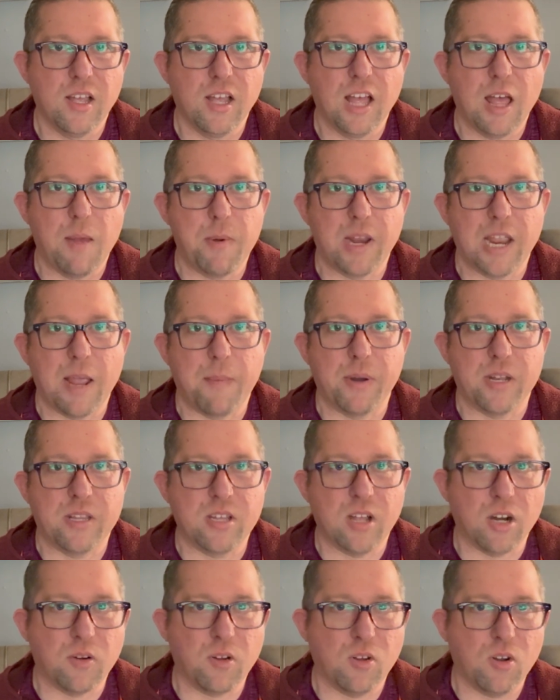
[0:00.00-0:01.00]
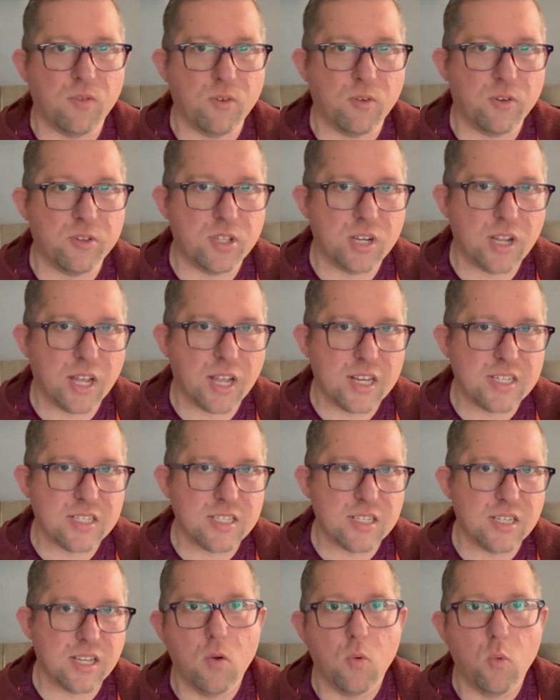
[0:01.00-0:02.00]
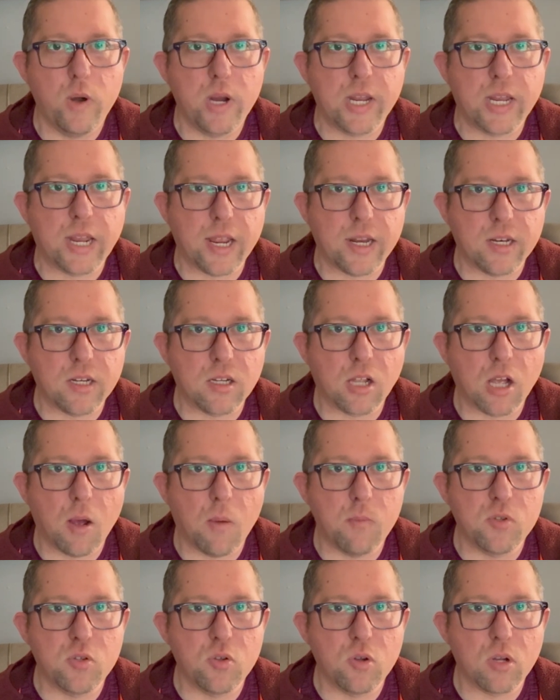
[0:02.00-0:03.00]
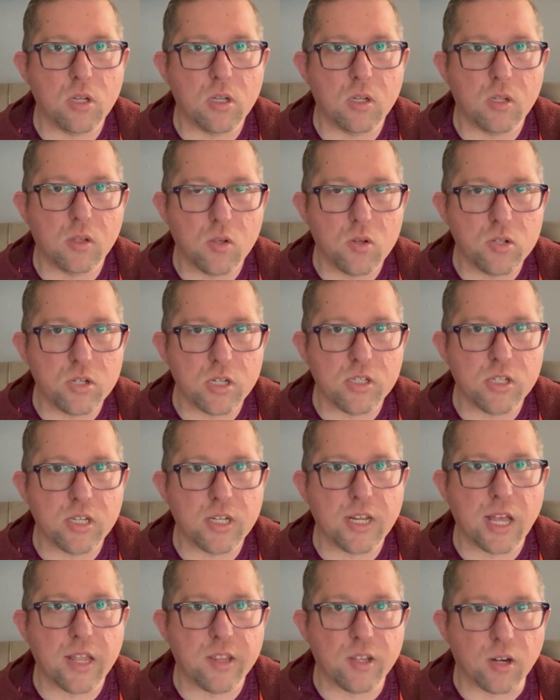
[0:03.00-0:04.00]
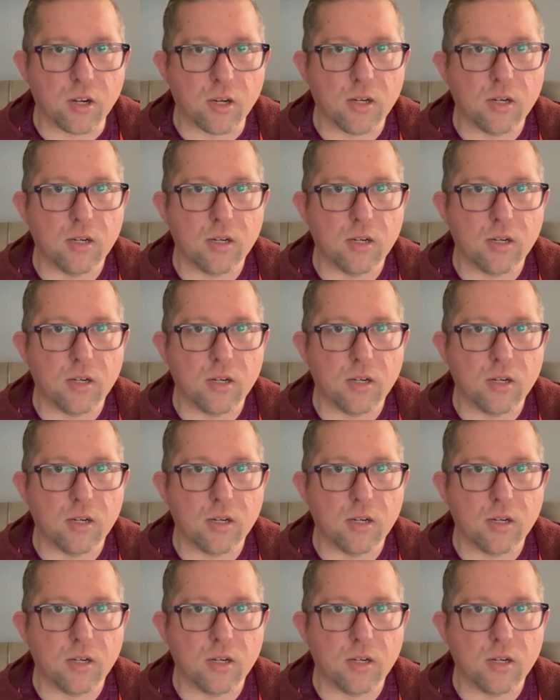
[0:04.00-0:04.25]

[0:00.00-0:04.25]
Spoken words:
I'd be happy to talk it over with you guys. We can come to a conclusion together.